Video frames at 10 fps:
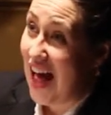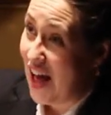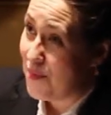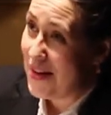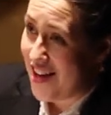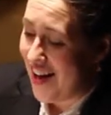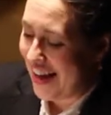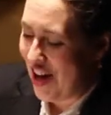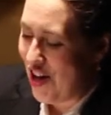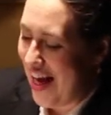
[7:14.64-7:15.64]
I've been
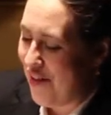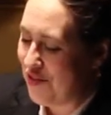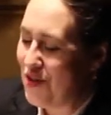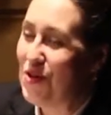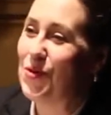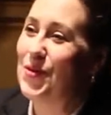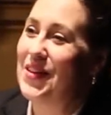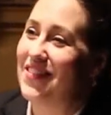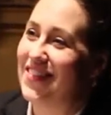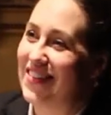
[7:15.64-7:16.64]
knocking all afternoon,
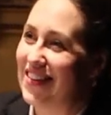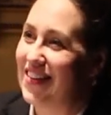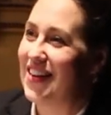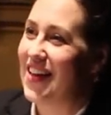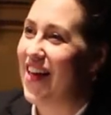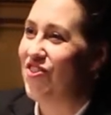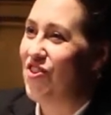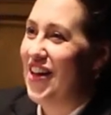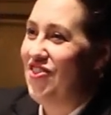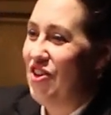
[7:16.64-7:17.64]

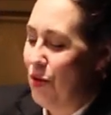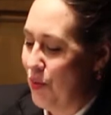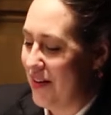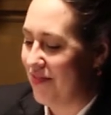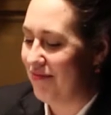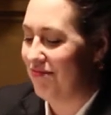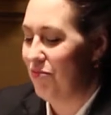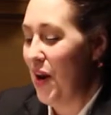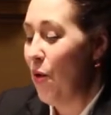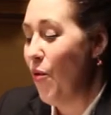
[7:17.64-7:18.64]
yesterday too, when,
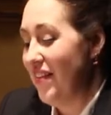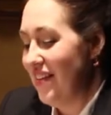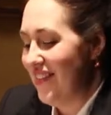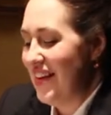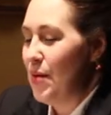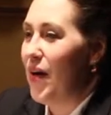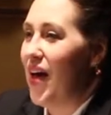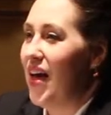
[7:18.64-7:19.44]
when I wasn't asleep.